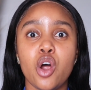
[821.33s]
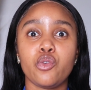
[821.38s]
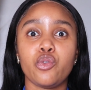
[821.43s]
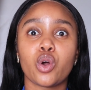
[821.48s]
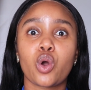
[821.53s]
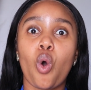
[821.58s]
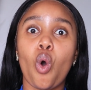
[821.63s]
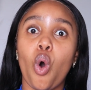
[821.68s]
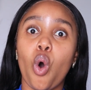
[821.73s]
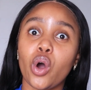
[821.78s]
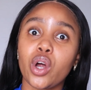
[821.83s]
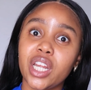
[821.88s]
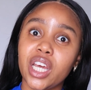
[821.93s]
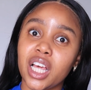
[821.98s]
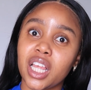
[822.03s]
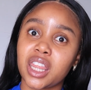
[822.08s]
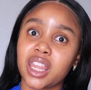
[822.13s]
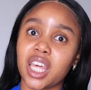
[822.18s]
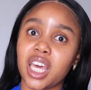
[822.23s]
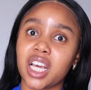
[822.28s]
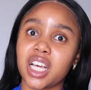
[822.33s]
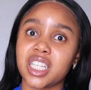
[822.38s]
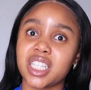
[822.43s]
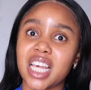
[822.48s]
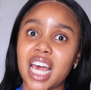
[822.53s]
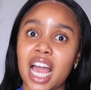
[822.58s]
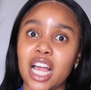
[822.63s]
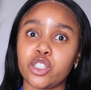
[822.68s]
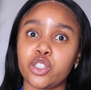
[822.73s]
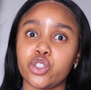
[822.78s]
recording things
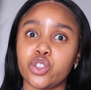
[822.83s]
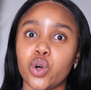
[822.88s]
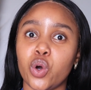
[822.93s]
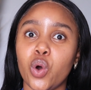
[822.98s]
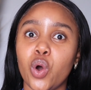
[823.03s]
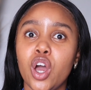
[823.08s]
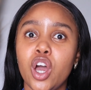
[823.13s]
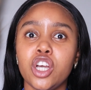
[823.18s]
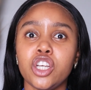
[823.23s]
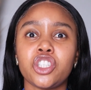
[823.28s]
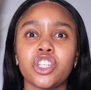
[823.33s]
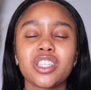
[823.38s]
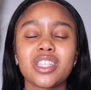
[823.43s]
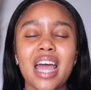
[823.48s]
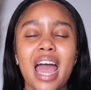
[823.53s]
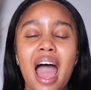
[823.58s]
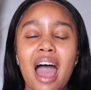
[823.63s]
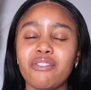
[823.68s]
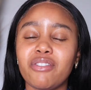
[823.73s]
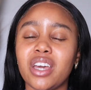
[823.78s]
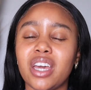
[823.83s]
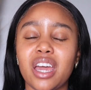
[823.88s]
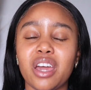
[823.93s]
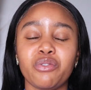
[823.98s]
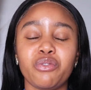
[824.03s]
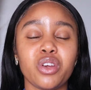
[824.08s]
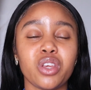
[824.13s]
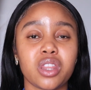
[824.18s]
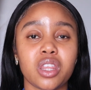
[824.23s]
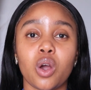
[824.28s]
and just having
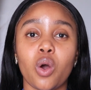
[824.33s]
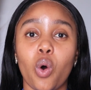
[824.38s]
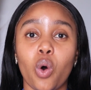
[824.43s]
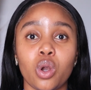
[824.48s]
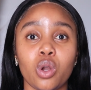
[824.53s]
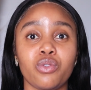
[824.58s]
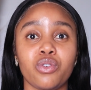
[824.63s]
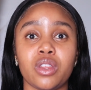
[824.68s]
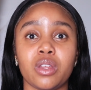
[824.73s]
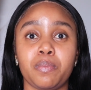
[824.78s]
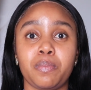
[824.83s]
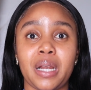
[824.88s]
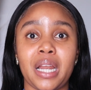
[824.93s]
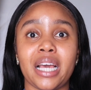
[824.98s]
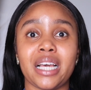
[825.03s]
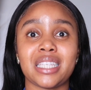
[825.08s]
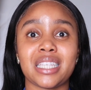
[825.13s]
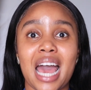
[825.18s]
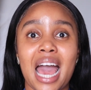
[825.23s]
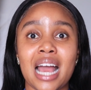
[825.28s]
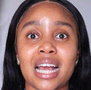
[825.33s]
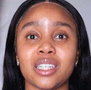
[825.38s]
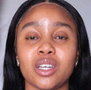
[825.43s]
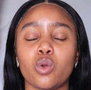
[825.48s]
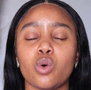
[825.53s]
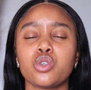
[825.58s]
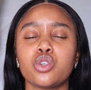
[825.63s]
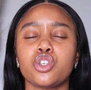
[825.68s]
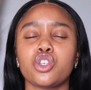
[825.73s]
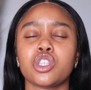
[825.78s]
everything all over the place, and it
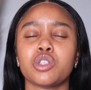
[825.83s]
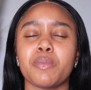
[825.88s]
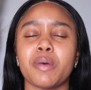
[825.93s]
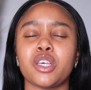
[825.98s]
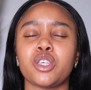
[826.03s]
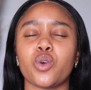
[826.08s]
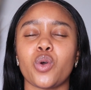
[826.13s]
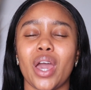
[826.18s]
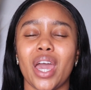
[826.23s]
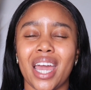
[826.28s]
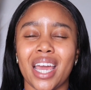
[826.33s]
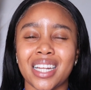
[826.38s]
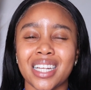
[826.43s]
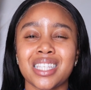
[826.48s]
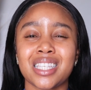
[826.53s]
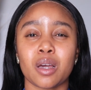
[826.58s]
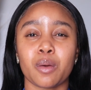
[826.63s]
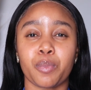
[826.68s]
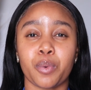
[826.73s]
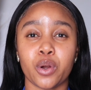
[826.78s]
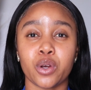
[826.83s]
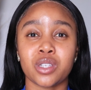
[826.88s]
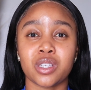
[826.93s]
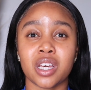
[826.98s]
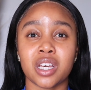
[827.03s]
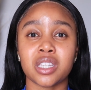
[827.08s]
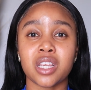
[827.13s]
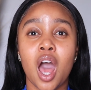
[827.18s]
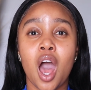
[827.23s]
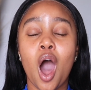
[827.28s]
also just makes your editing
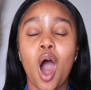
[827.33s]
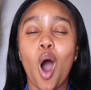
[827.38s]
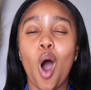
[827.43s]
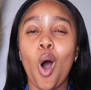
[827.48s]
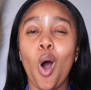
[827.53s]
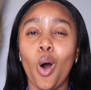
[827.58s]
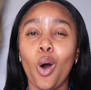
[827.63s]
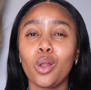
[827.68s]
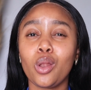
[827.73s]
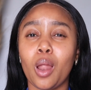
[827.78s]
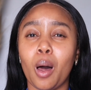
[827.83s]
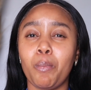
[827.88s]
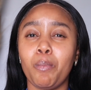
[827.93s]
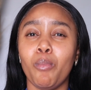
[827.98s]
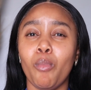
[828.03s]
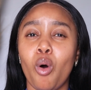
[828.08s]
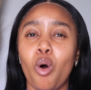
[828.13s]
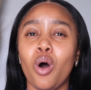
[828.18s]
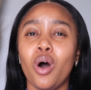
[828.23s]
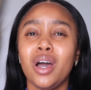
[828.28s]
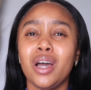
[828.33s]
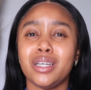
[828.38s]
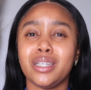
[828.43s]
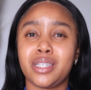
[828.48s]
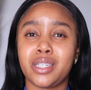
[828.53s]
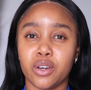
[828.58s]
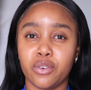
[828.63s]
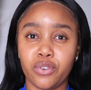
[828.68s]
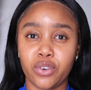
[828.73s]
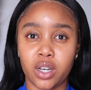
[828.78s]
process a whole lot more
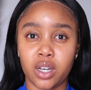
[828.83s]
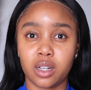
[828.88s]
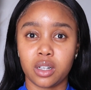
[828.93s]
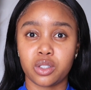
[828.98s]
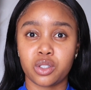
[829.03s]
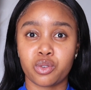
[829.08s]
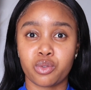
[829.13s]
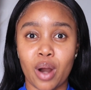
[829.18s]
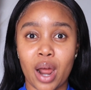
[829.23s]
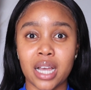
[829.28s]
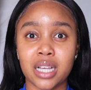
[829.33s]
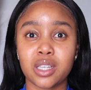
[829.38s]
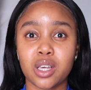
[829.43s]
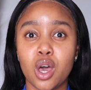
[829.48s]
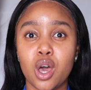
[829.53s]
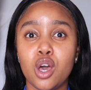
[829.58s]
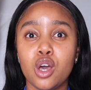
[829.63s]
difficult, right?